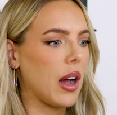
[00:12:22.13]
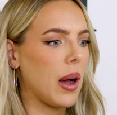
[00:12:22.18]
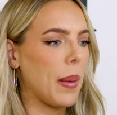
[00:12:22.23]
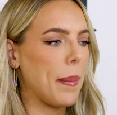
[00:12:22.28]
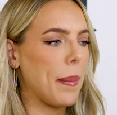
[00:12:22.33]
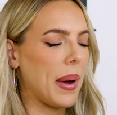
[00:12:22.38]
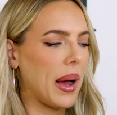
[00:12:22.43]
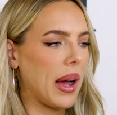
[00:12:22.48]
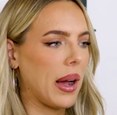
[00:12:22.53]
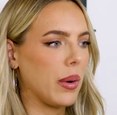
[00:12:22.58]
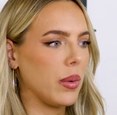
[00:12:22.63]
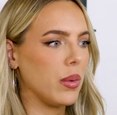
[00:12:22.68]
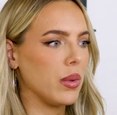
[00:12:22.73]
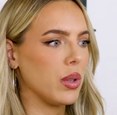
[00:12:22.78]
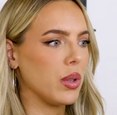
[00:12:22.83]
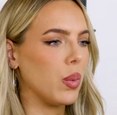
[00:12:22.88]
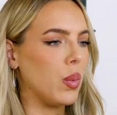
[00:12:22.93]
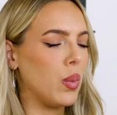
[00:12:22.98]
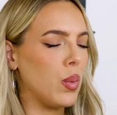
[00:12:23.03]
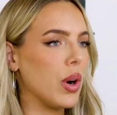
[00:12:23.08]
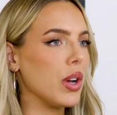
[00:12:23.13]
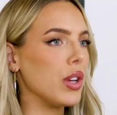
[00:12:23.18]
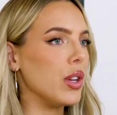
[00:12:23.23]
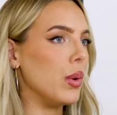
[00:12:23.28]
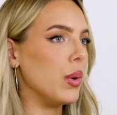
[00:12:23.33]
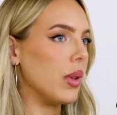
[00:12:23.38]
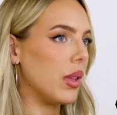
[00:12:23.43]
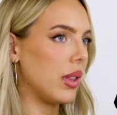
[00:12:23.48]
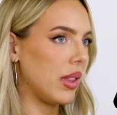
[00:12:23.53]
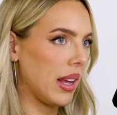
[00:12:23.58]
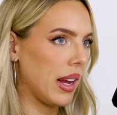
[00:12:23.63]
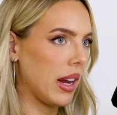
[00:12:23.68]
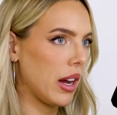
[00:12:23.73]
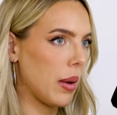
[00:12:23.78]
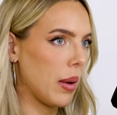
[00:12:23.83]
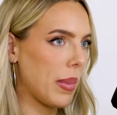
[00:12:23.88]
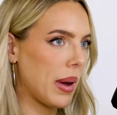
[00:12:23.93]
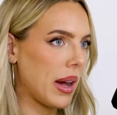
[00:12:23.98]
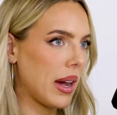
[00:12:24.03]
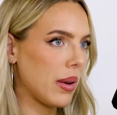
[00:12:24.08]
about what you think
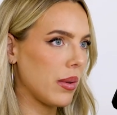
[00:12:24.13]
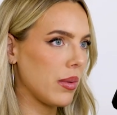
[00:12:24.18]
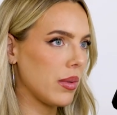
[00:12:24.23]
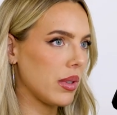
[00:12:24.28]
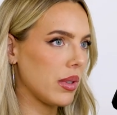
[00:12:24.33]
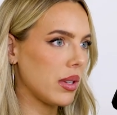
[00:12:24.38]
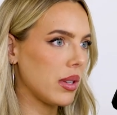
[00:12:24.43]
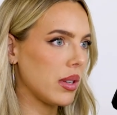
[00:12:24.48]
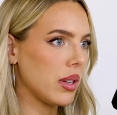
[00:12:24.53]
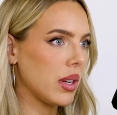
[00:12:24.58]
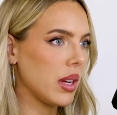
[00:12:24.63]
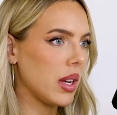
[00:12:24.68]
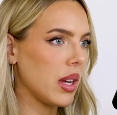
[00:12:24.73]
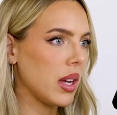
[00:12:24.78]
about,